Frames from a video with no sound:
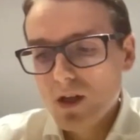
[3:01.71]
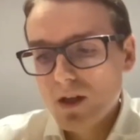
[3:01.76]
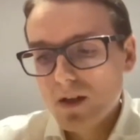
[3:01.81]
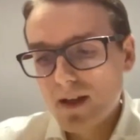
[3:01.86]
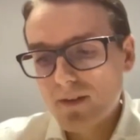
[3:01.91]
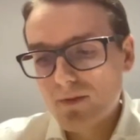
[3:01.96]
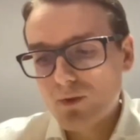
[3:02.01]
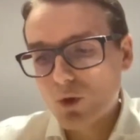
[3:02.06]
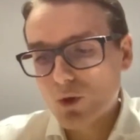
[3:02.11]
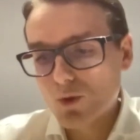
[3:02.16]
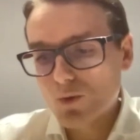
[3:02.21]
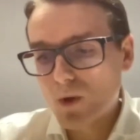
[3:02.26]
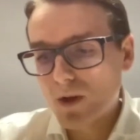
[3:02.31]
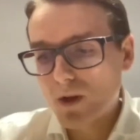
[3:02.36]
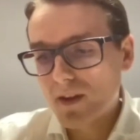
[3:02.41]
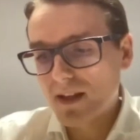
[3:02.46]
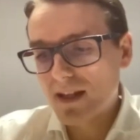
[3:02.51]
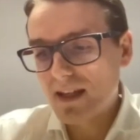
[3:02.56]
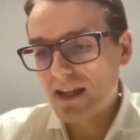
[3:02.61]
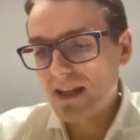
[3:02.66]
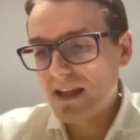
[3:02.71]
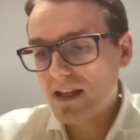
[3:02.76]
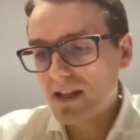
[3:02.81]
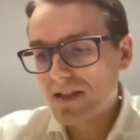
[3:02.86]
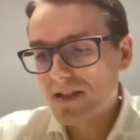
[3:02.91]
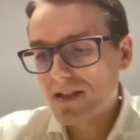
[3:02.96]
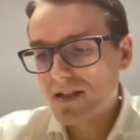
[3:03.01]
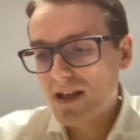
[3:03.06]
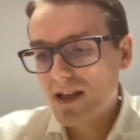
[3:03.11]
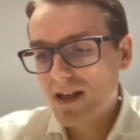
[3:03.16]
Now, of course, one of the key
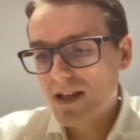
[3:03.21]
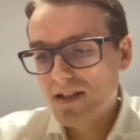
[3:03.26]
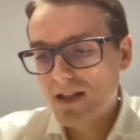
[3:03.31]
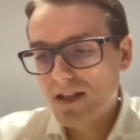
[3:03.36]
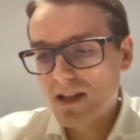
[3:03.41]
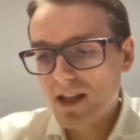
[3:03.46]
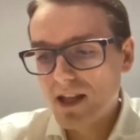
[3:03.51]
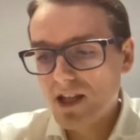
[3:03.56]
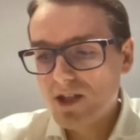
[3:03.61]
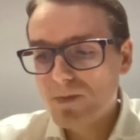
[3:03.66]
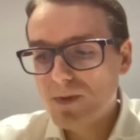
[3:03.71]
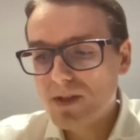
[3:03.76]
concerns in this